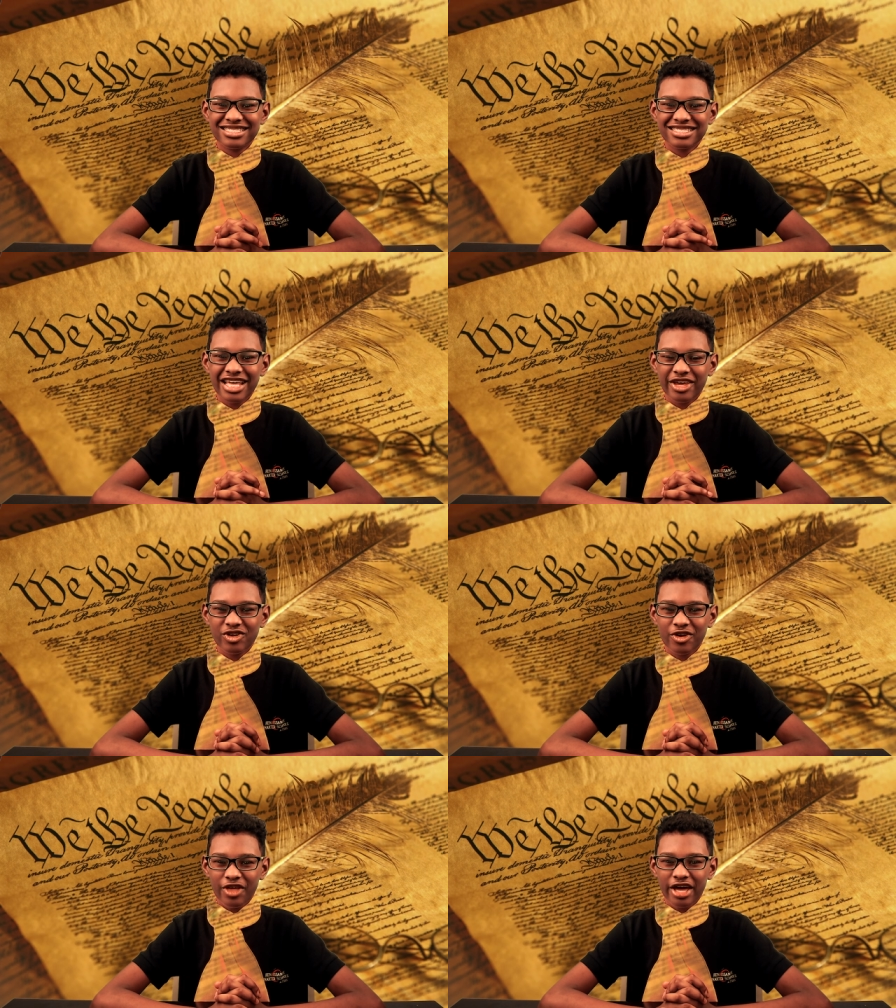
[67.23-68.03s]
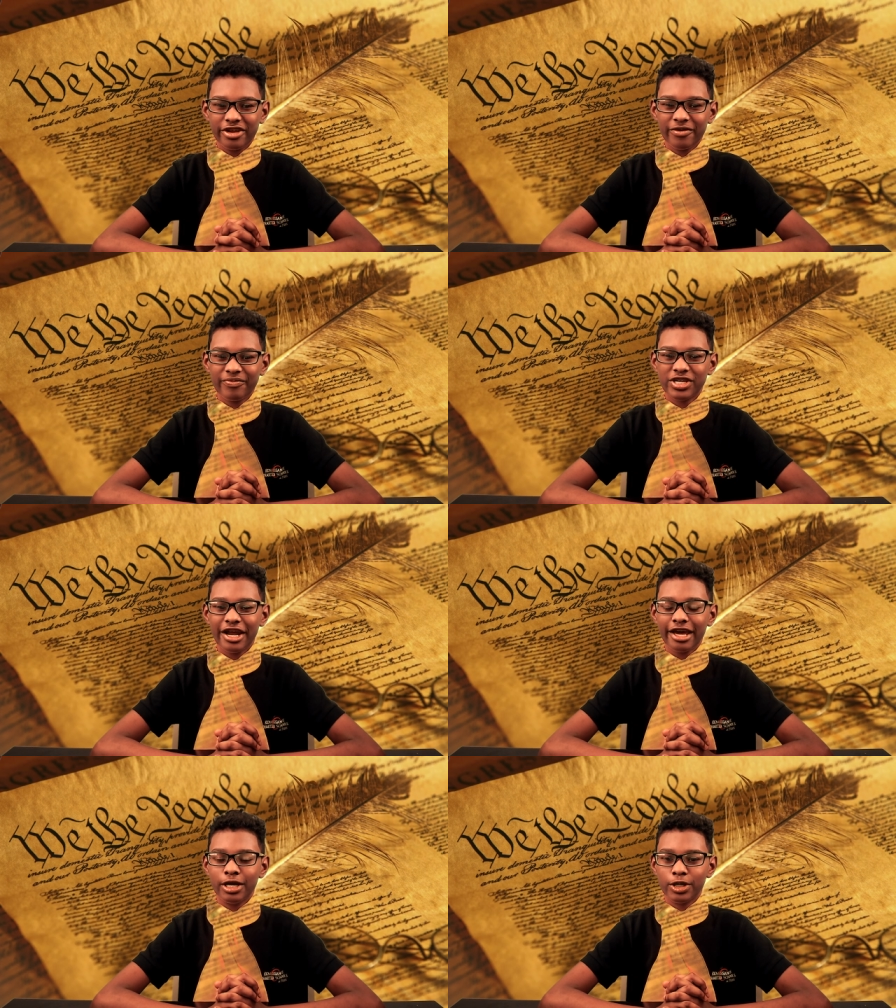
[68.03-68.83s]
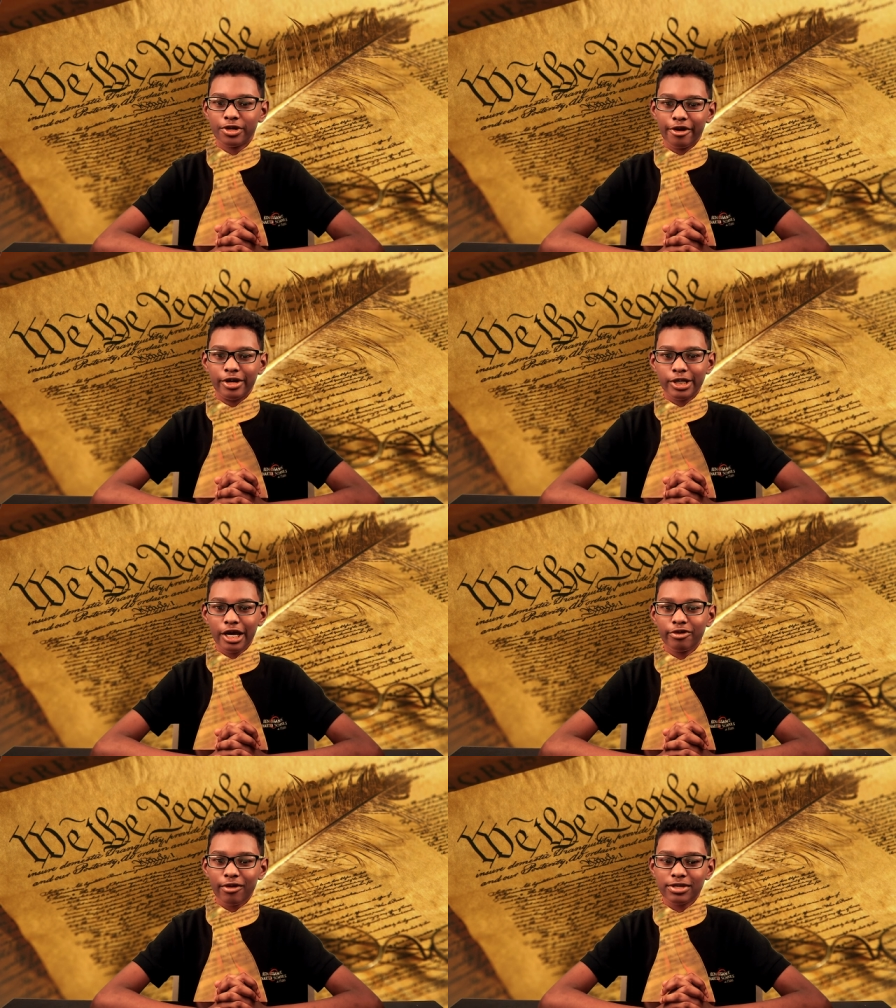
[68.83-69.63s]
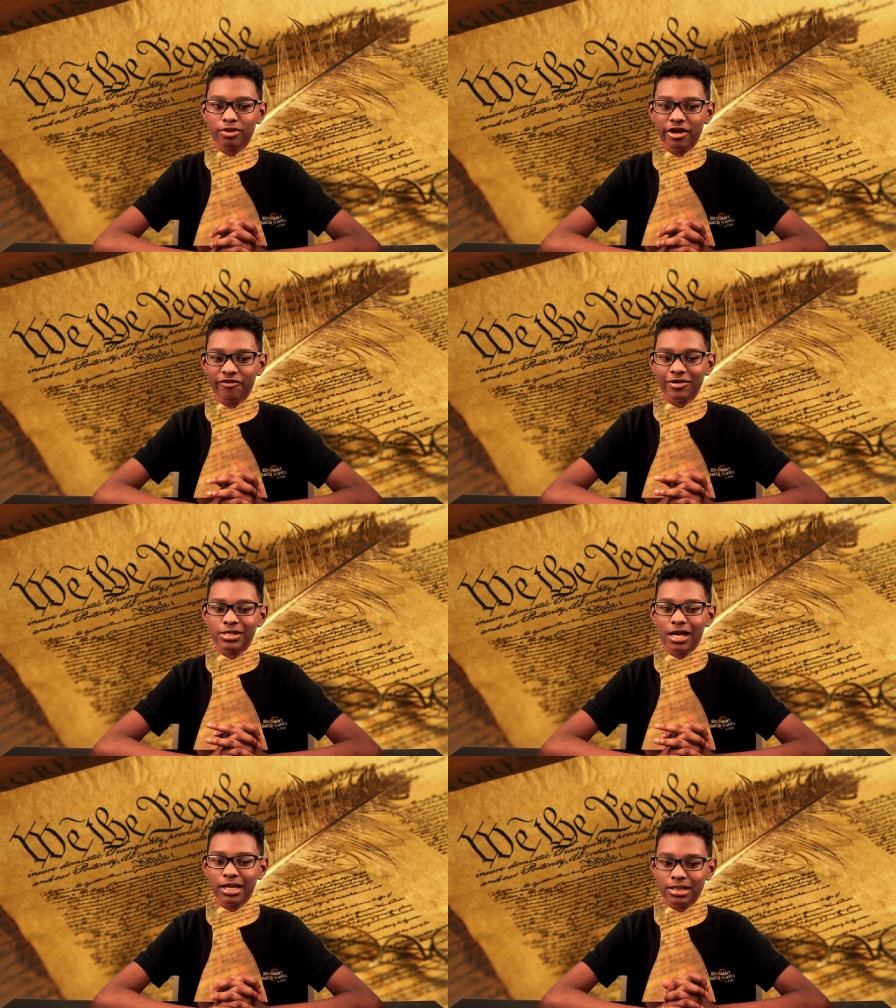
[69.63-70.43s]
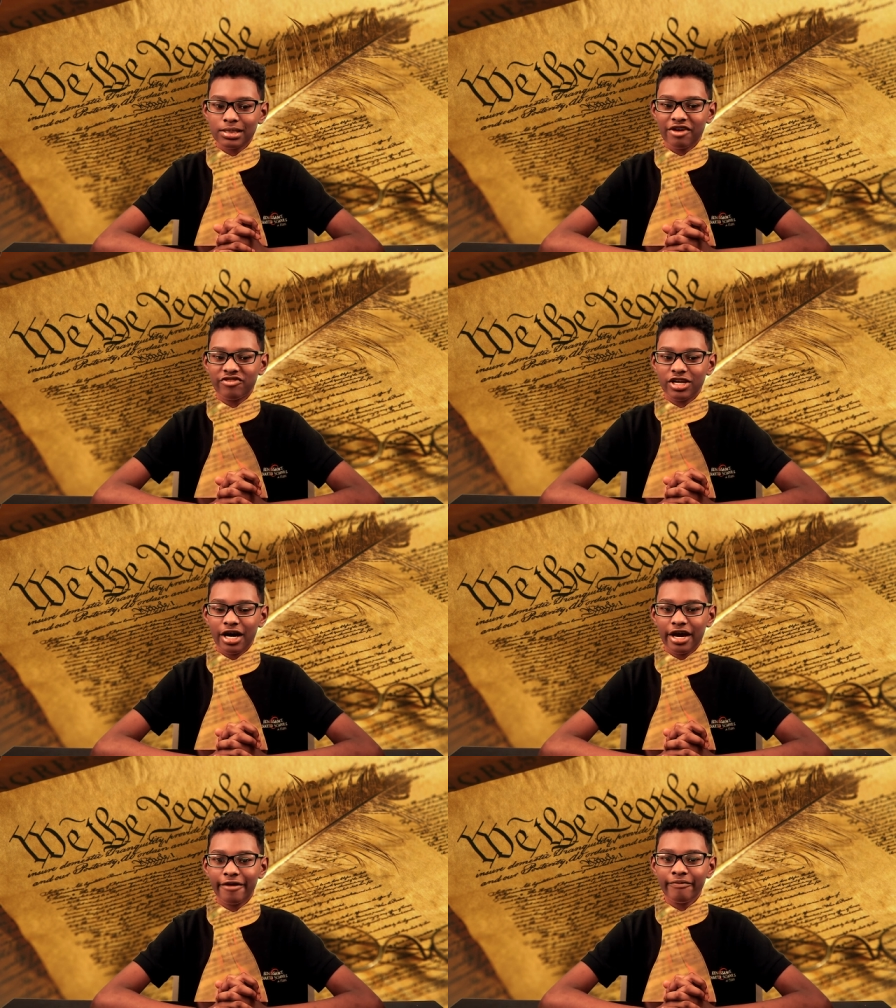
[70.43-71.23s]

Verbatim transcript: Thank you, Nathaniel. Today in history, on January 21, 1879,